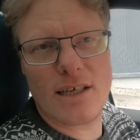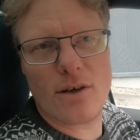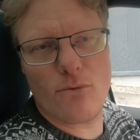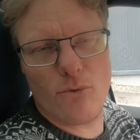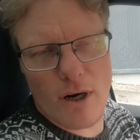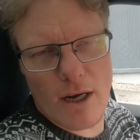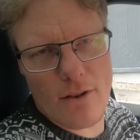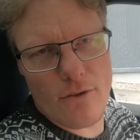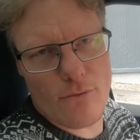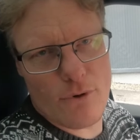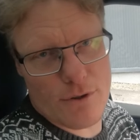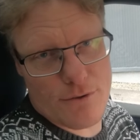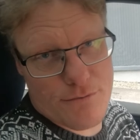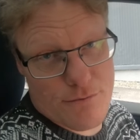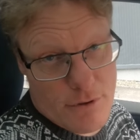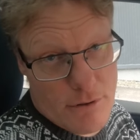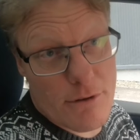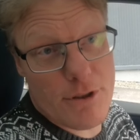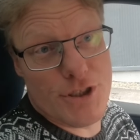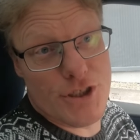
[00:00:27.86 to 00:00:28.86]
one, which
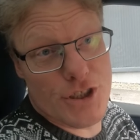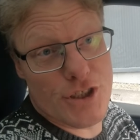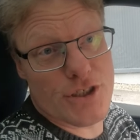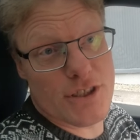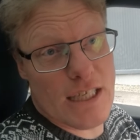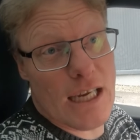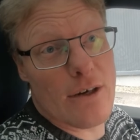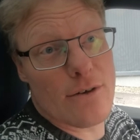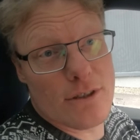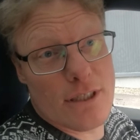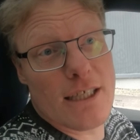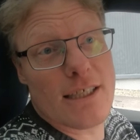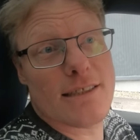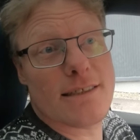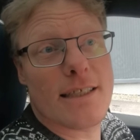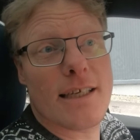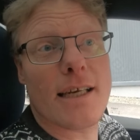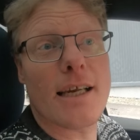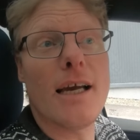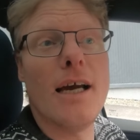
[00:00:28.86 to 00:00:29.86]
ruined just our
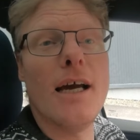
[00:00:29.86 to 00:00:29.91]
testing.